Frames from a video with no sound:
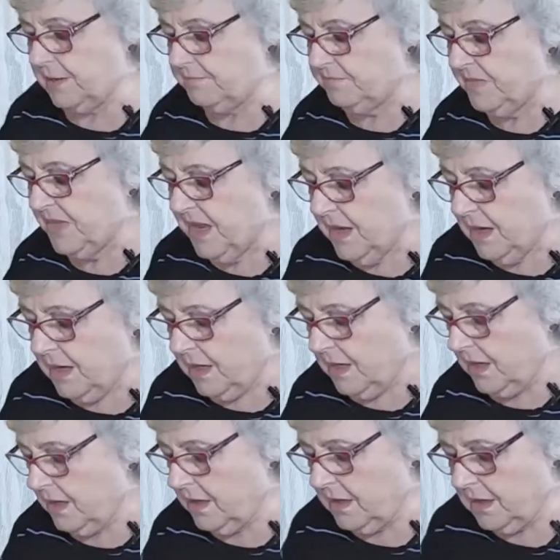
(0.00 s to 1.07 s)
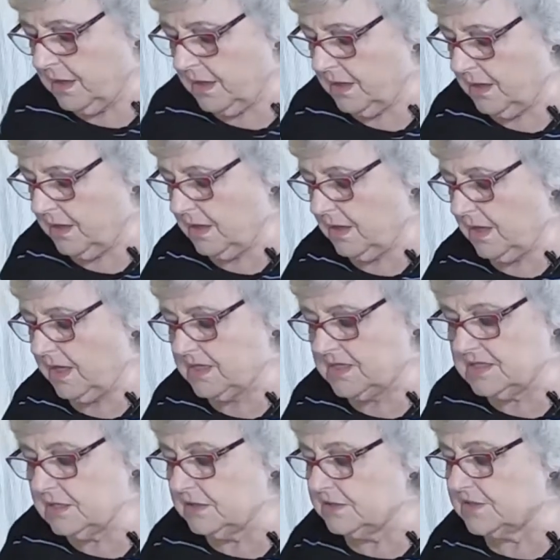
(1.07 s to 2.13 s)
I tell the
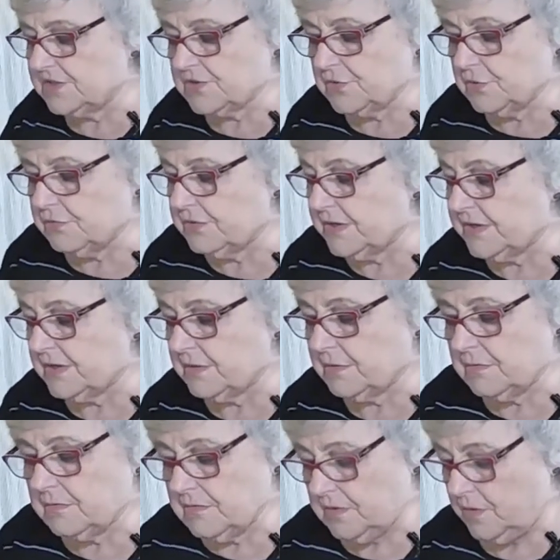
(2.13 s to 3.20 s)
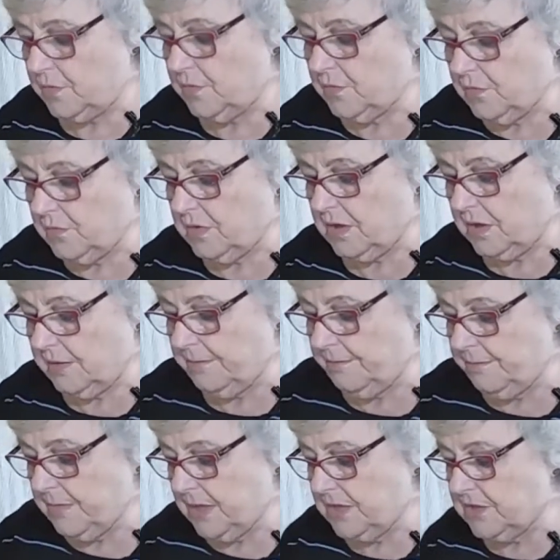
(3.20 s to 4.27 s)
story that my
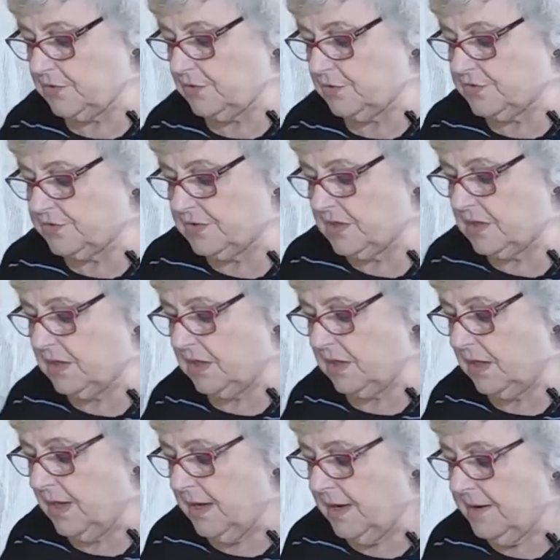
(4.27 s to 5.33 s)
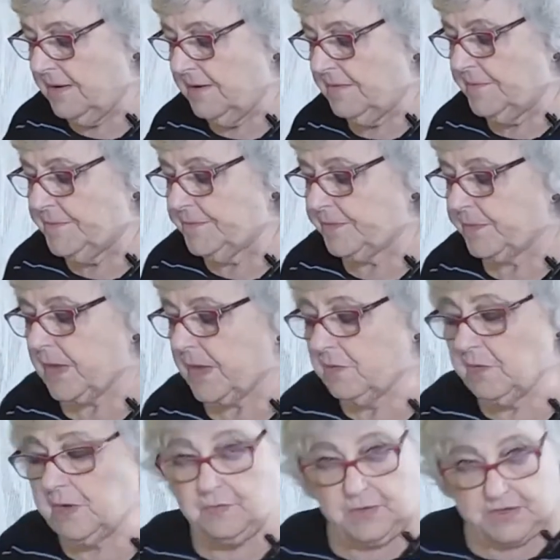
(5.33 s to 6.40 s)
daughter and we went
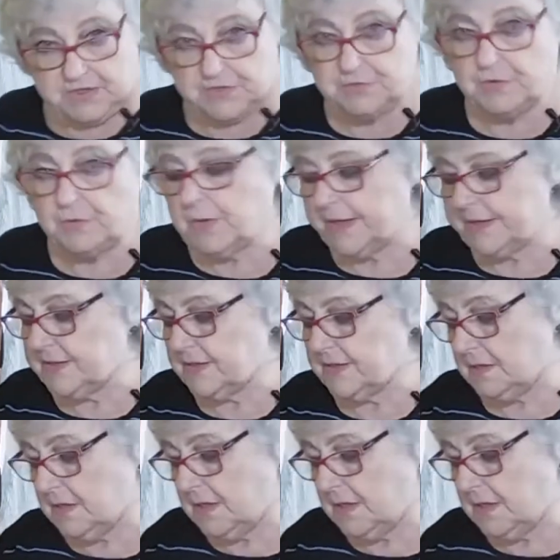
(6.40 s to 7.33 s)
to a wedding, and